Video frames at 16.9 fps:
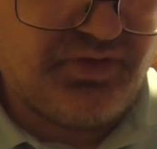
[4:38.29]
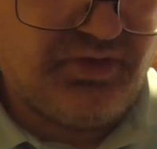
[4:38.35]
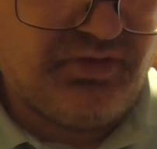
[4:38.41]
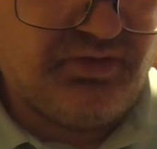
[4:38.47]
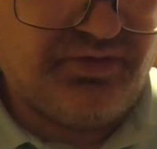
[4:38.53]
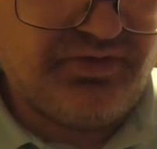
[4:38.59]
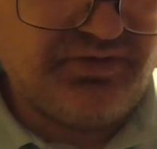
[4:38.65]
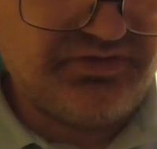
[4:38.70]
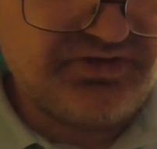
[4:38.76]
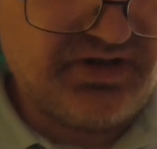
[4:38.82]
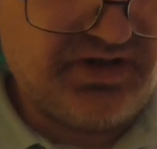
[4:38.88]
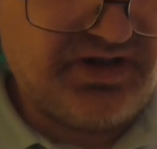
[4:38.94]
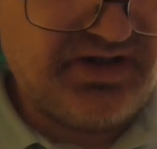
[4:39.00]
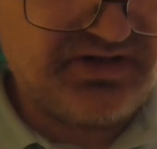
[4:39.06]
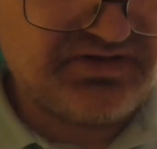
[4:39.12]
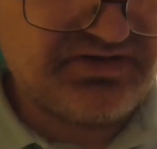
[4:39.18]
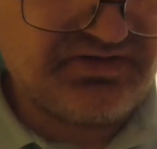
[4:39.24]
there's an
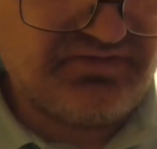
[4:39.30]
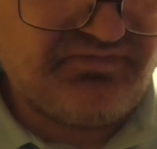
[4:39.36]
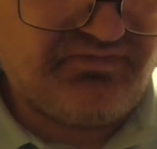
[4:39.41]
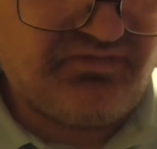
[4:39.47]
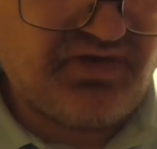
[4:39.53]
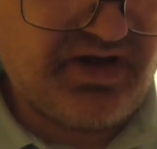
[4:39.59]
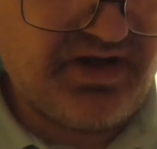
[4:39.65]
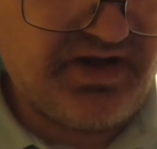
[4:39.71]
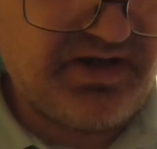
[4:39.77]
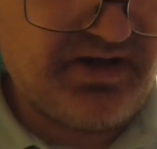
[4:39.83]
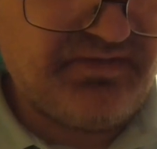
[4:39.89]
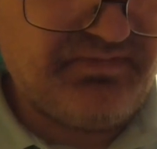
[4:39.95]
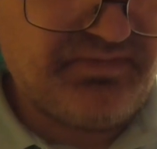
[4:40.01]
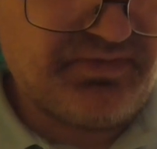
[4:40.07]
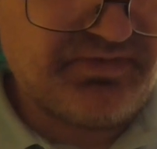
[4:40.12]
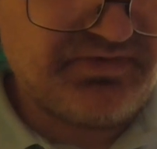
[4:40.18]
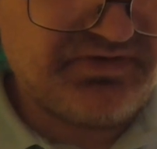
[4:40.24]
extra flap
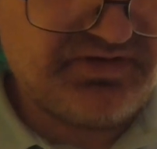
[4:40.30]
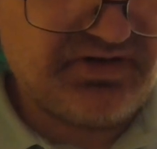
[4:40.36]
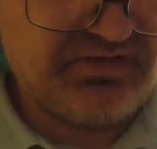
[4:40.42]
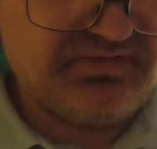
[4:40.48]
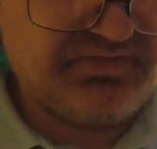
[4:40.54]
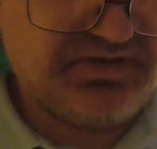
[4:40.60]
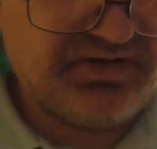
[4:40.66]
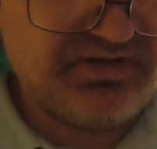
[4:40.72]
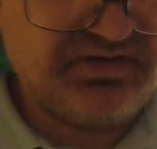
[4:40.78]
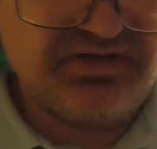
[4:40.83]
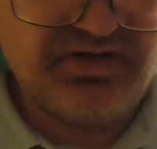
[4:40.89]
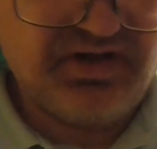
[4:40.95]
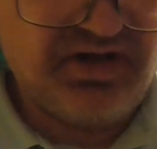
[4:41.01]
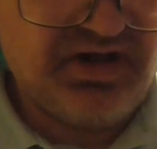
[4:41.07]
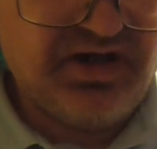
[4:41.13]
or something.